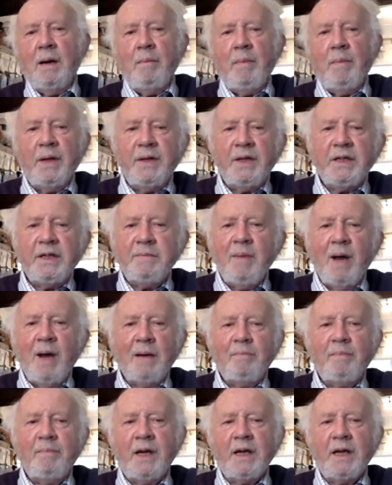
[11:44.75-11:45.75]
But this
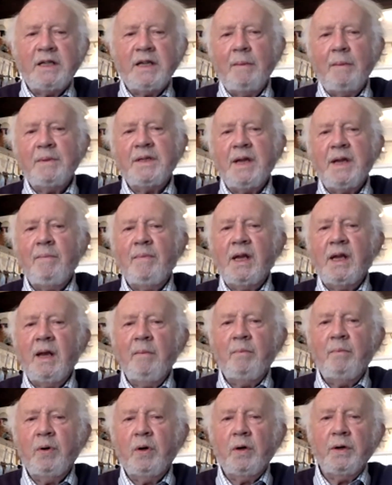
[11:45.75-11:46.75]
man picked up something
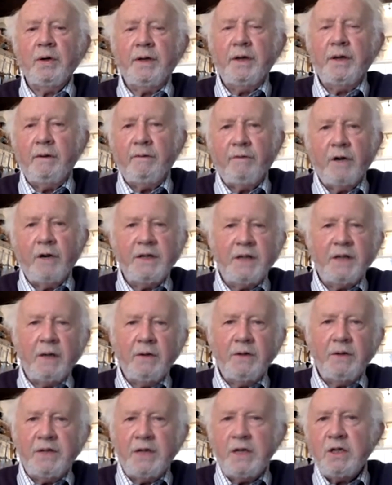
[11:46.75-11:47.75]
important for his
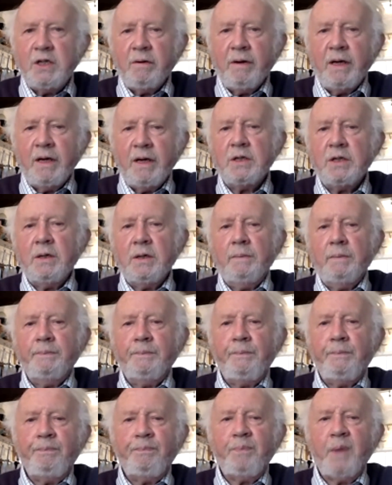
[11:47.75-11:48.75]
own situation,
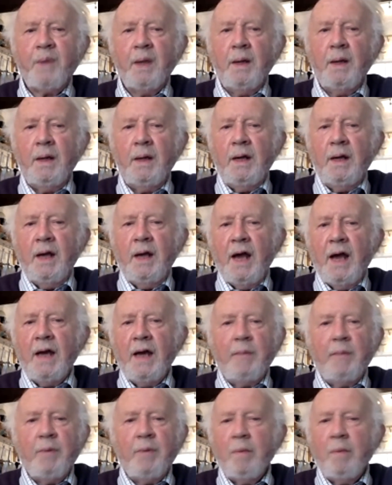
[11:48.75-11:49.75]
and
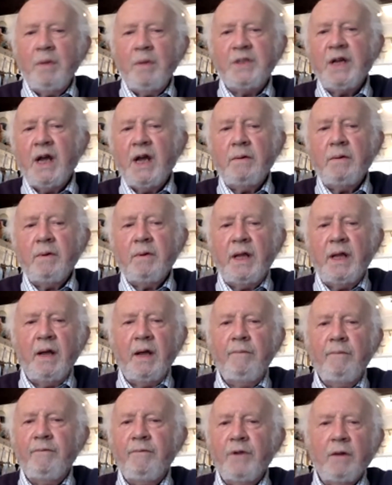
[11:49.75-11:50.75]
it probably stayed with
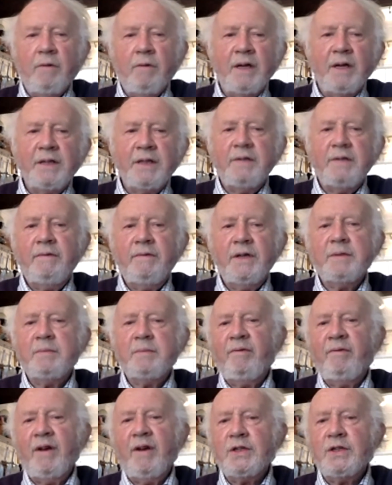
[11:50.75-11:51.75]
him for the rest of his
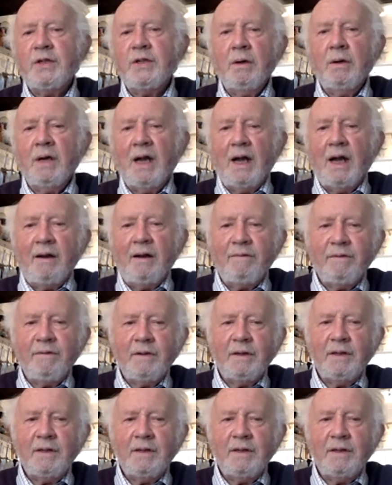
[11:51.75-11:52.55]
professional life.